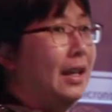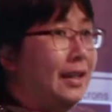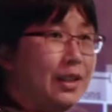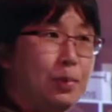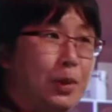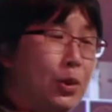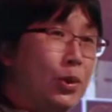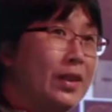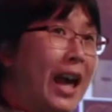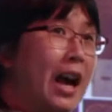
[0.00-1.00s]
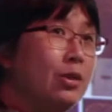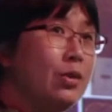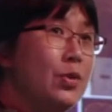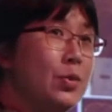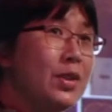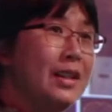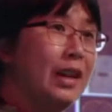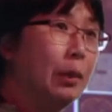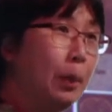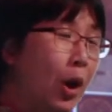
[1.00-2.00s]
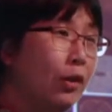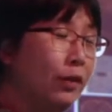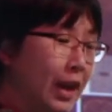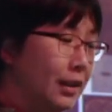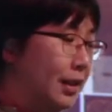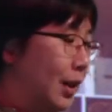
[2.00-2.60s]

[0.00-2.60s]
That's because algorithms are never perfect,